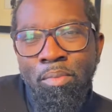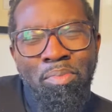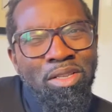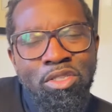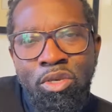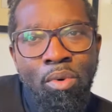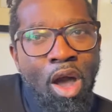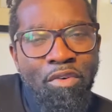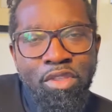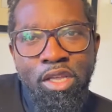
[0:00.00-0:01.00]
But too
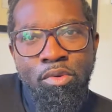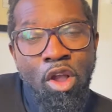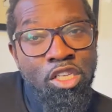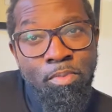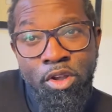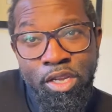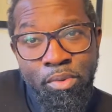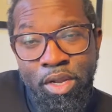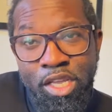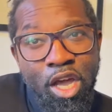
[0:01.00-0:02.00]
often, Ross Barkley,
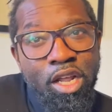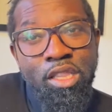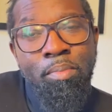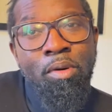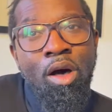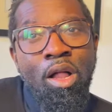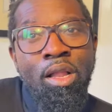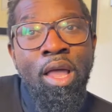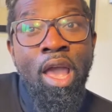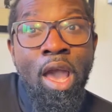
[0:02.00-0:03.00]
when he got on the
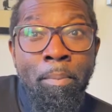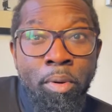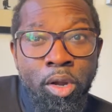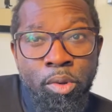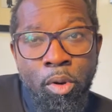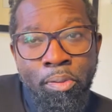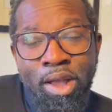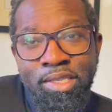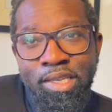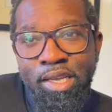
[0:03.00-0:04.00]
ball and Burnley were
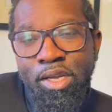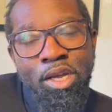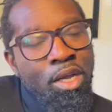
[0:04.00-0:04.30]
pressing,